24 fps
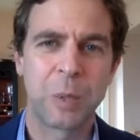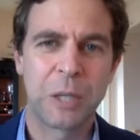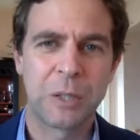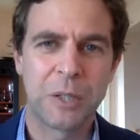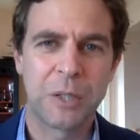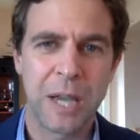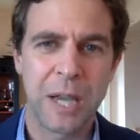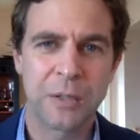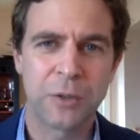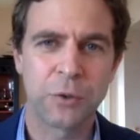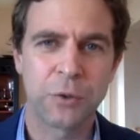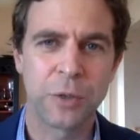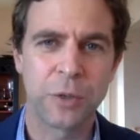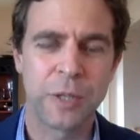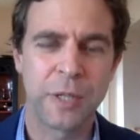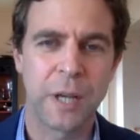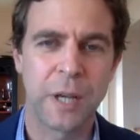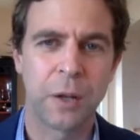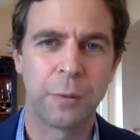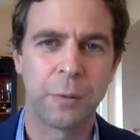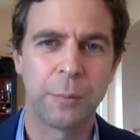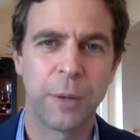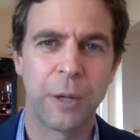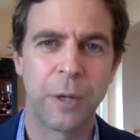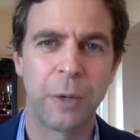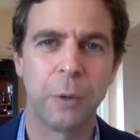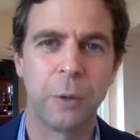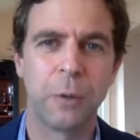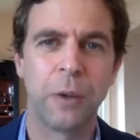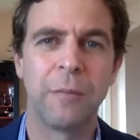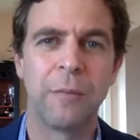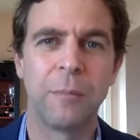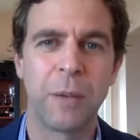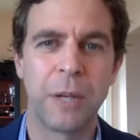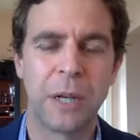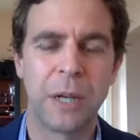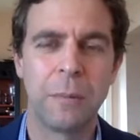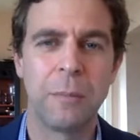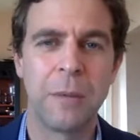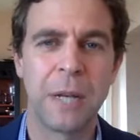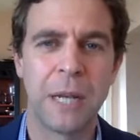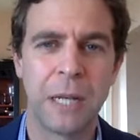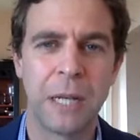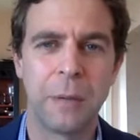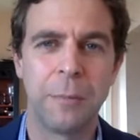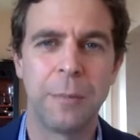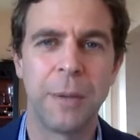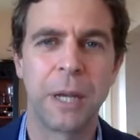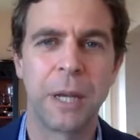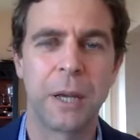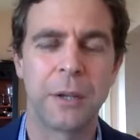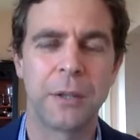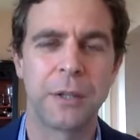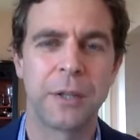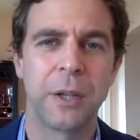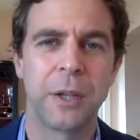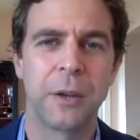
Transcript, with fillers: test result, but who have been admitted because